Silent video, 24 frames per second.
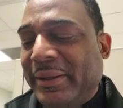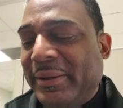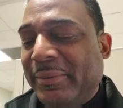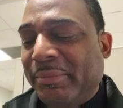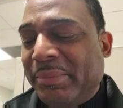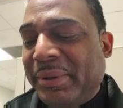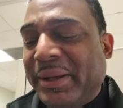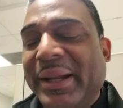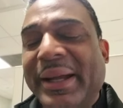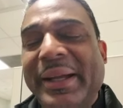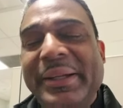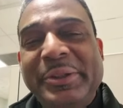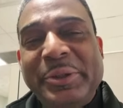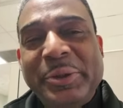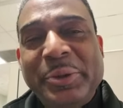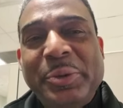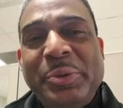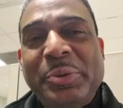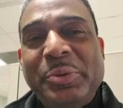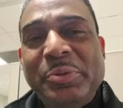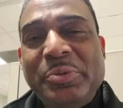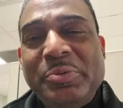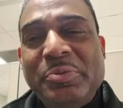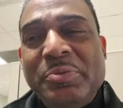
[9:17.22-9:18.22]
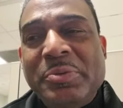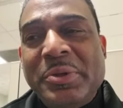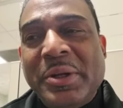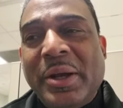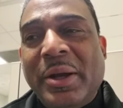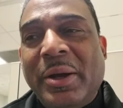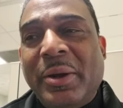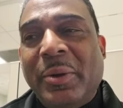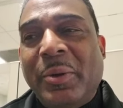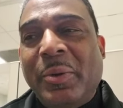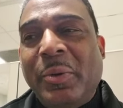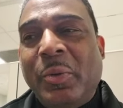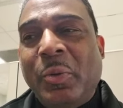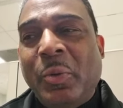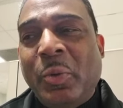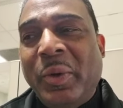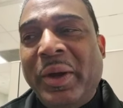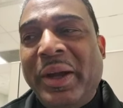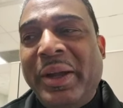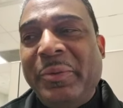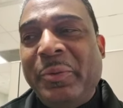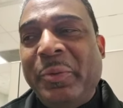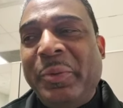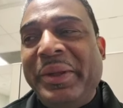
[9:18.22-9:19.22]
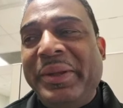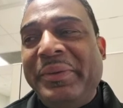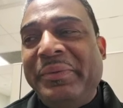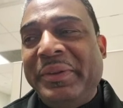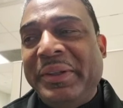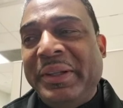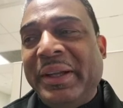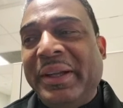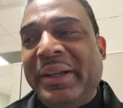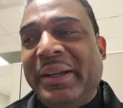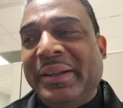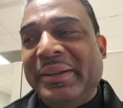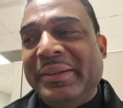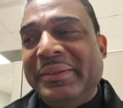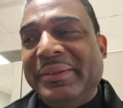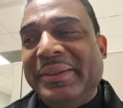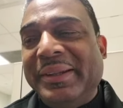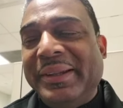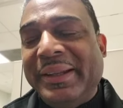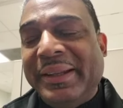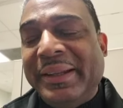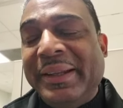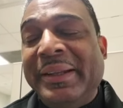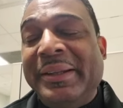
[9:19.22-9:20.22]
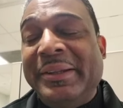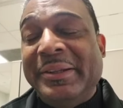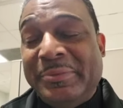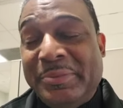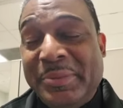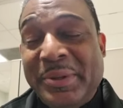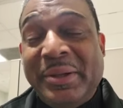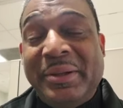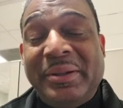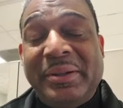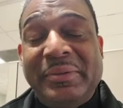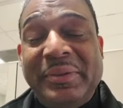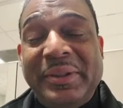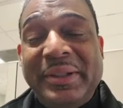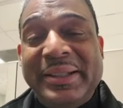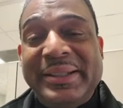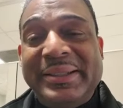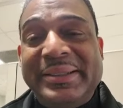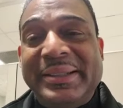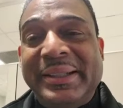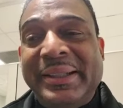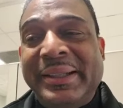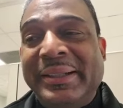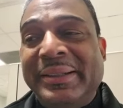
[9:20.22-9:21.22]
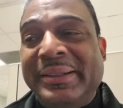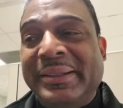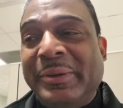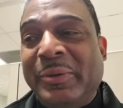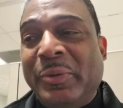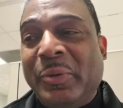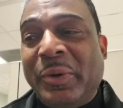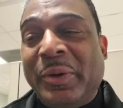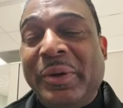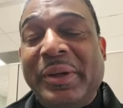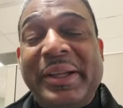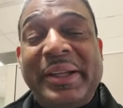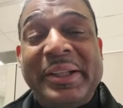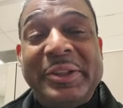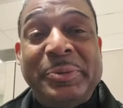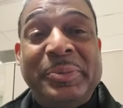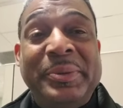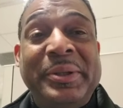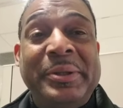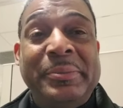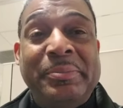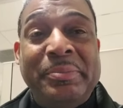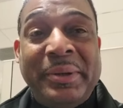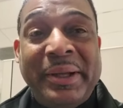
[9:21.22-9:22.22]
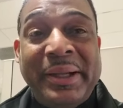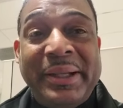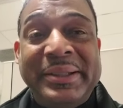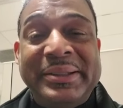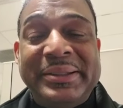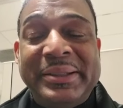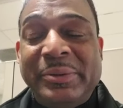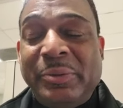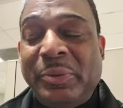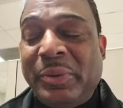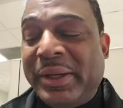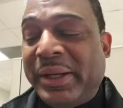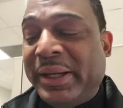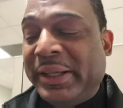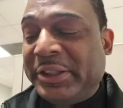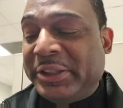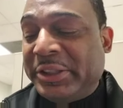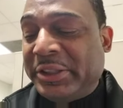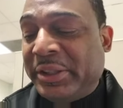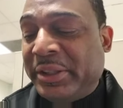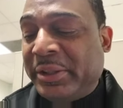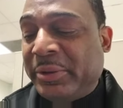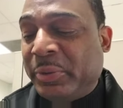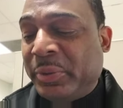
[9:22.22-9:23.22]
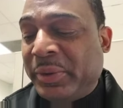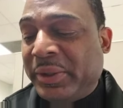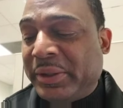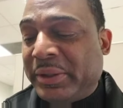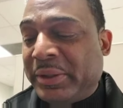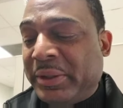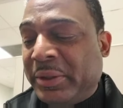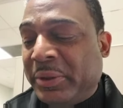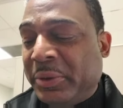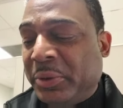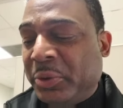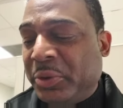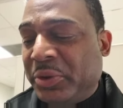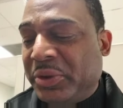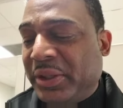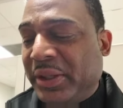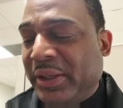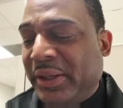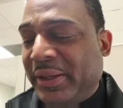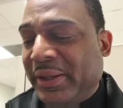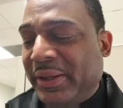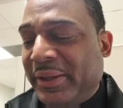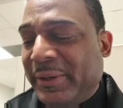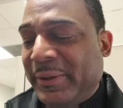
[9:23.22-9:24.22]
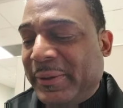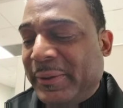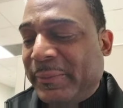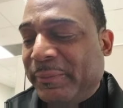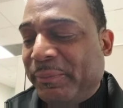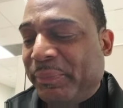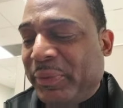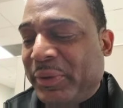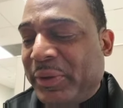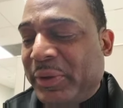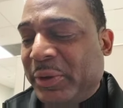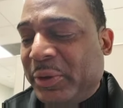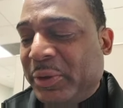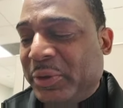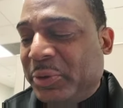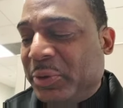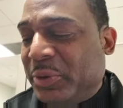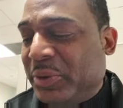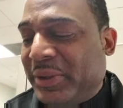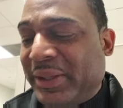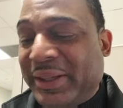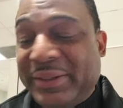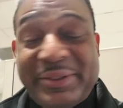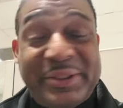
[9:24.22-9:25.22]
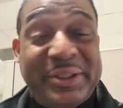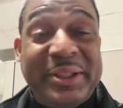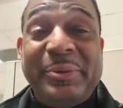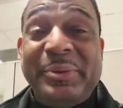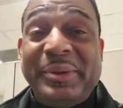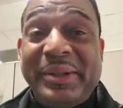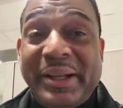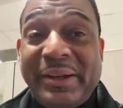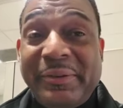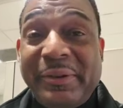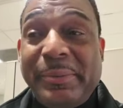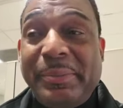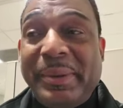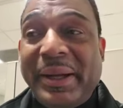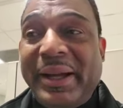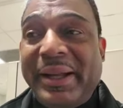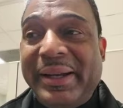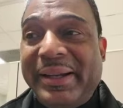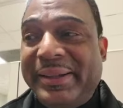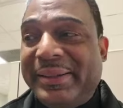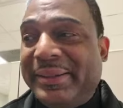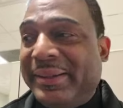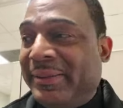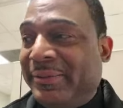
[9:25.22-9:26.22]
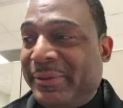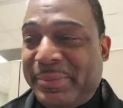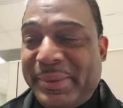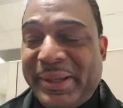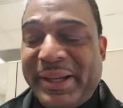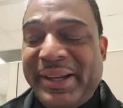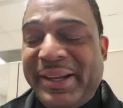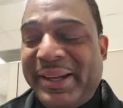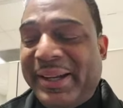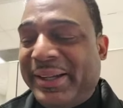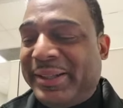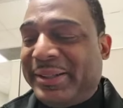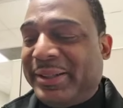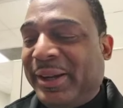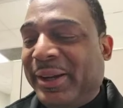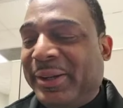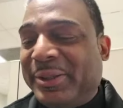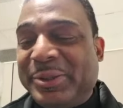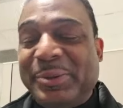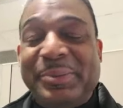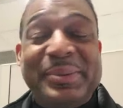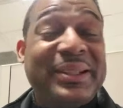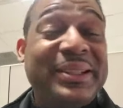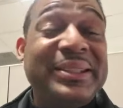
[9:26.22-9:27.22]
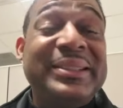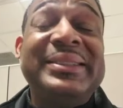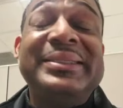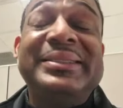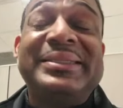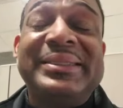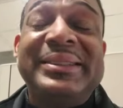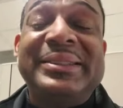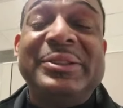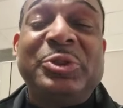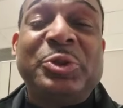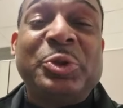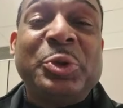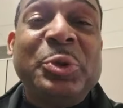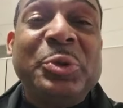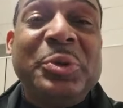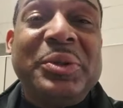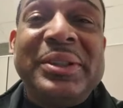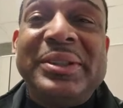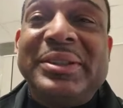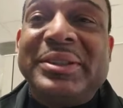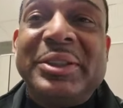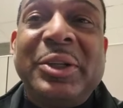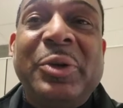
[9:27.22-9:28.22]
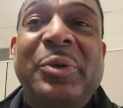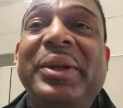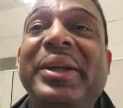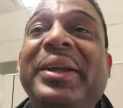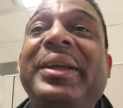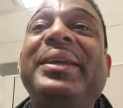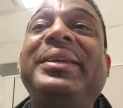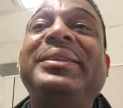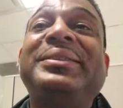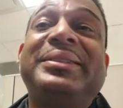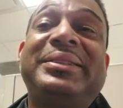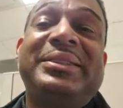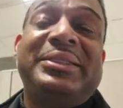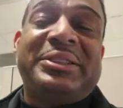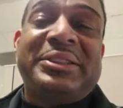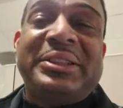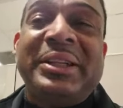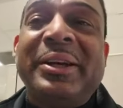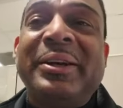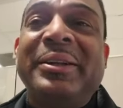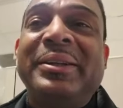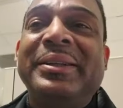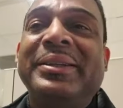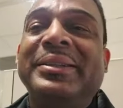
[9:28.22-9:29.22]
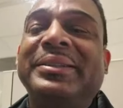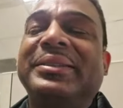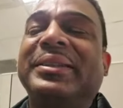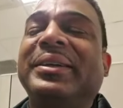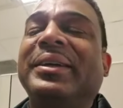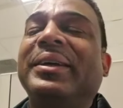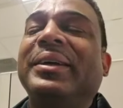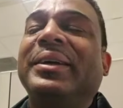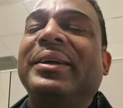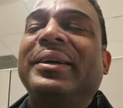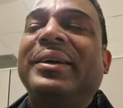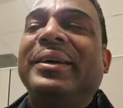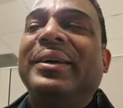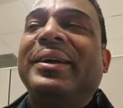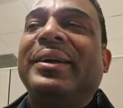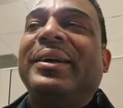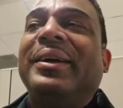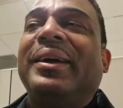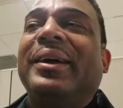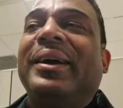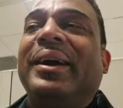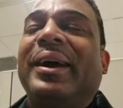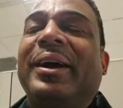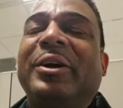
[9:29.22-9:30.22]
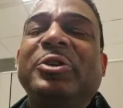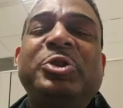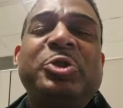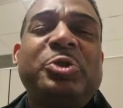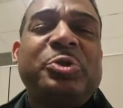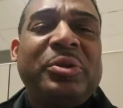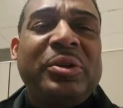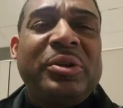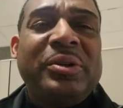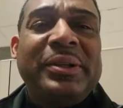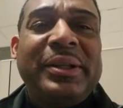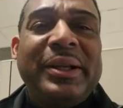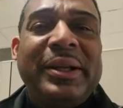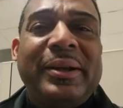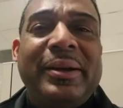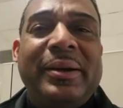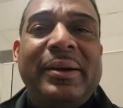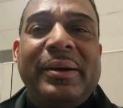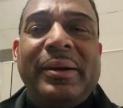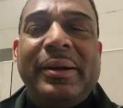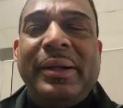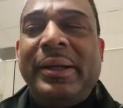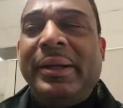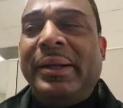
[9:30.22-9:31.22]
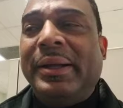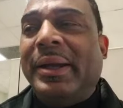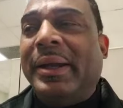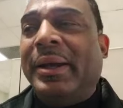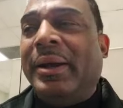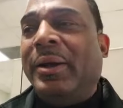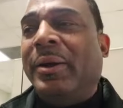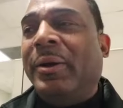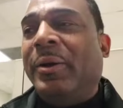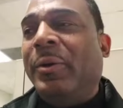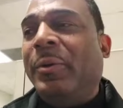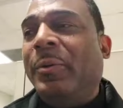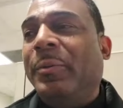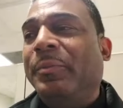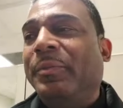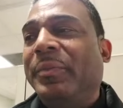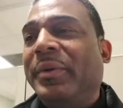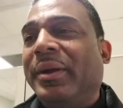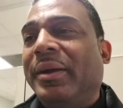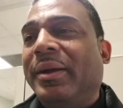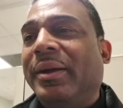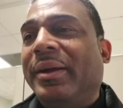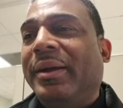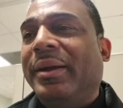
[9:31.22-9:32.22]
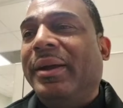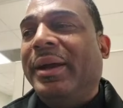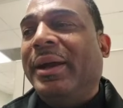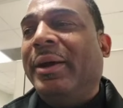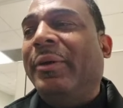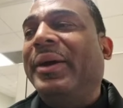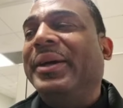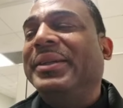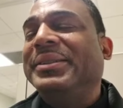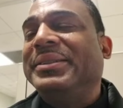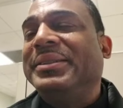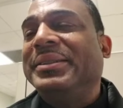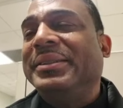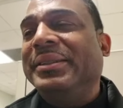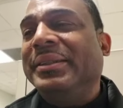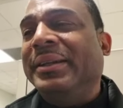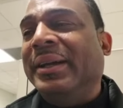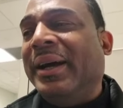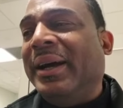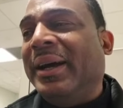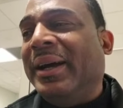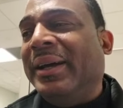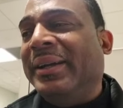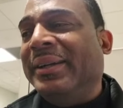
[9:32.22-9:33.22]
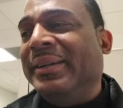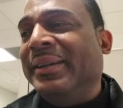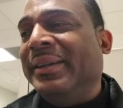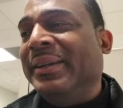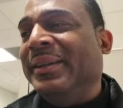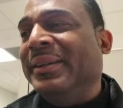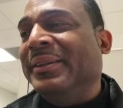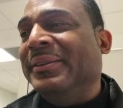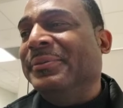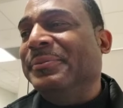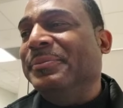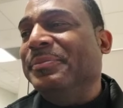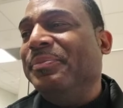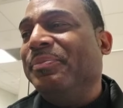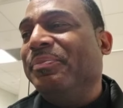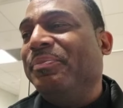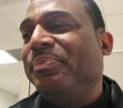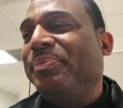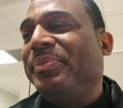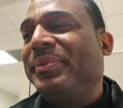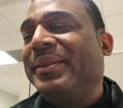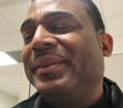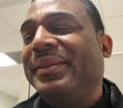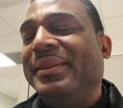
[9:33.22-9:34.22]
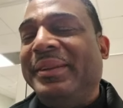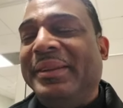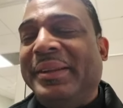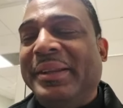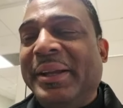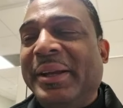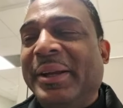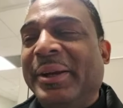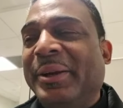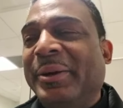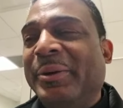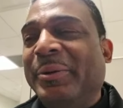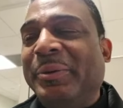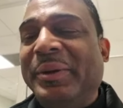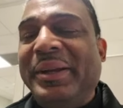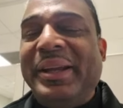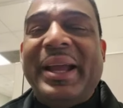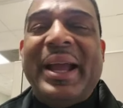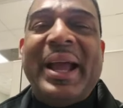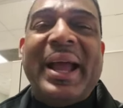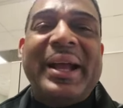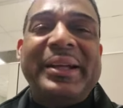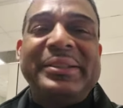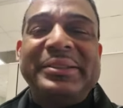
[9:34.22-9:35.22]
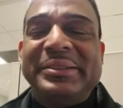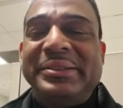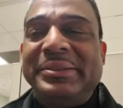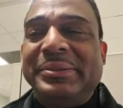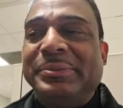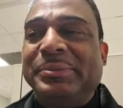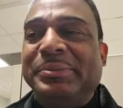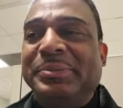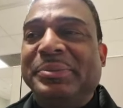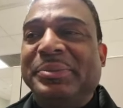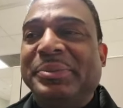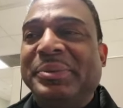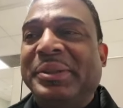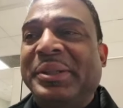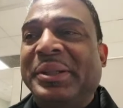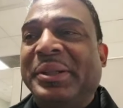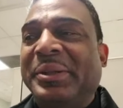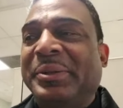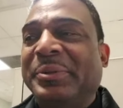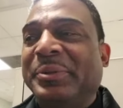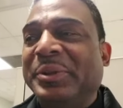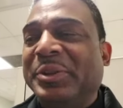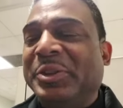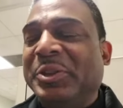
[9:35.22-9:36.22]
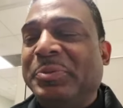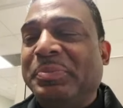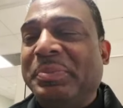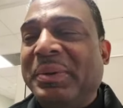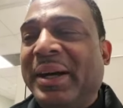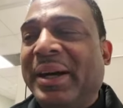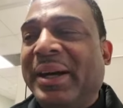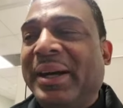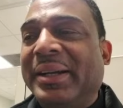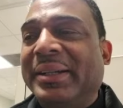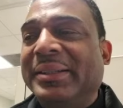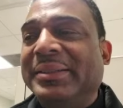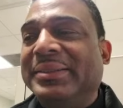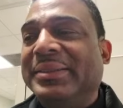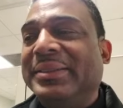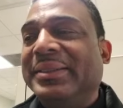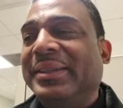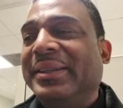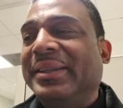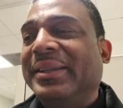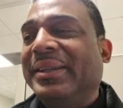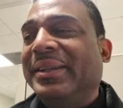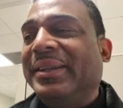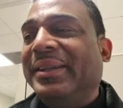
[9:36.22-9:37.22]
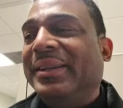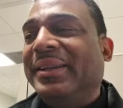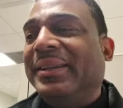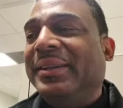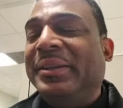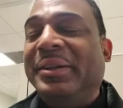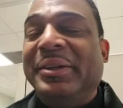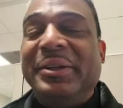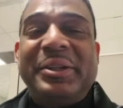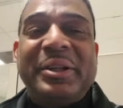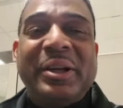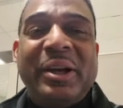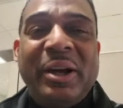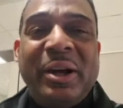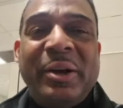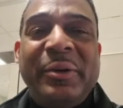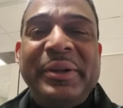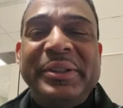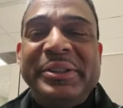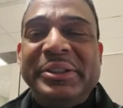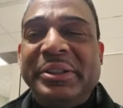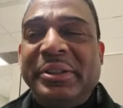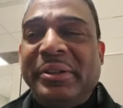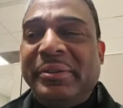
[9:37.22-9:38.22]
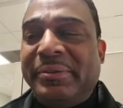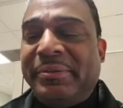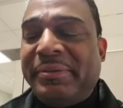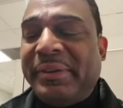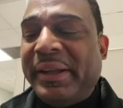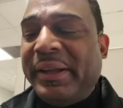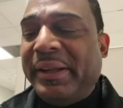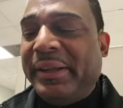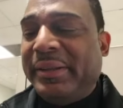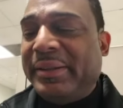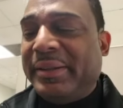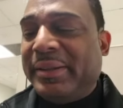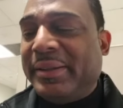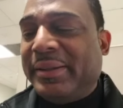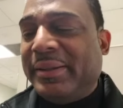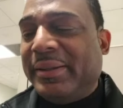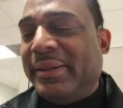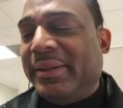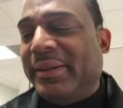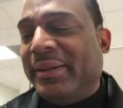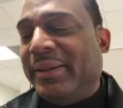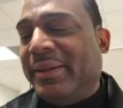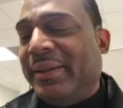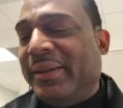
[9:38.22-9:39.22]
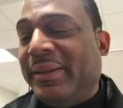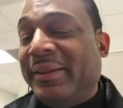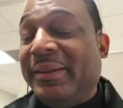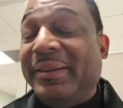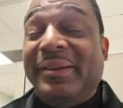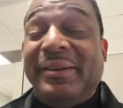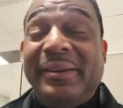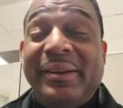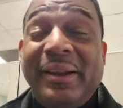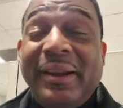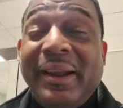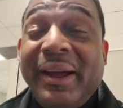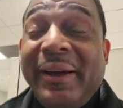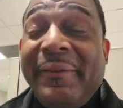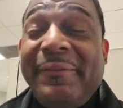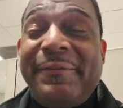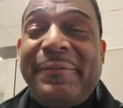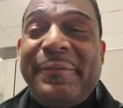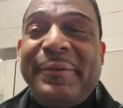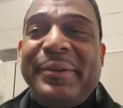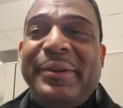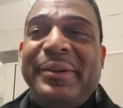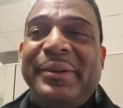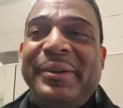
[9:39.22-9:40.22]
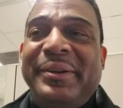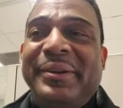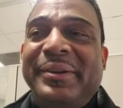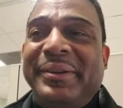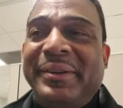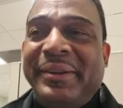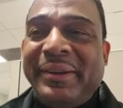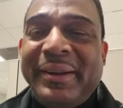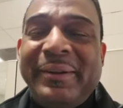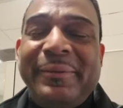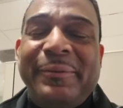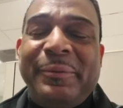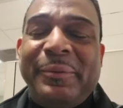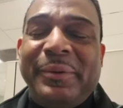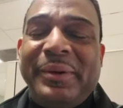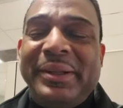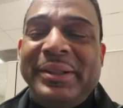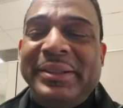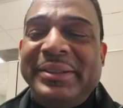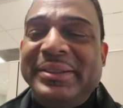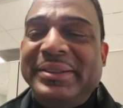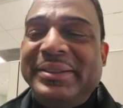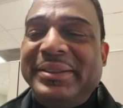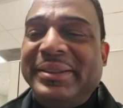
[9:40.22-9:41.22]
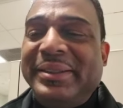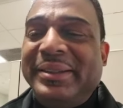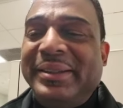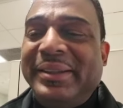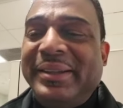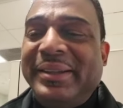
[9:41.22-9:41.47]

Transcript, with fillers: but I do know what we've done in the middle of this, and the work has been amazing. And what I shared with those, those I share with everybody, everybody that I talk to, because it's the truth. It's so easy to share this, how strong they are, and how how I see God and their reaction, their response, their courage, their faith, their love for their loved ones,